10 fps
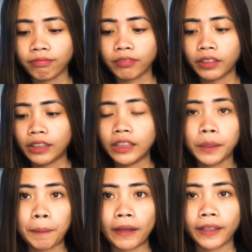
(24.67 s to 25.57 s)
This is
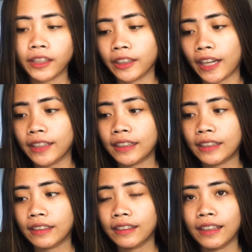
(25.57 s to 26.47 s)
the package,
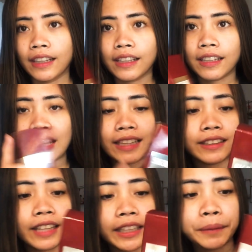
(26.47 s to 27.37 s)
guys. It has
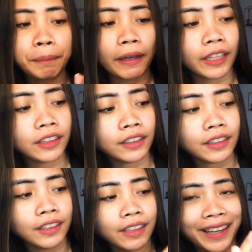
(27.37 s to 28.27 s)
a nice package,
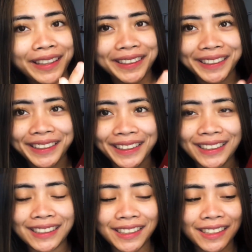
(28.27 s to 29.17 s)
and
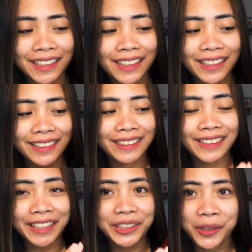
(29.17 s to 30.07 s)
it has a
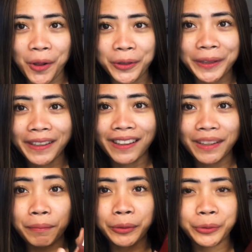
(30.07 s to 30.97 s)
nice color,
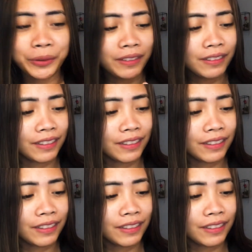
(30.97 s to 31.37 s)
maroon.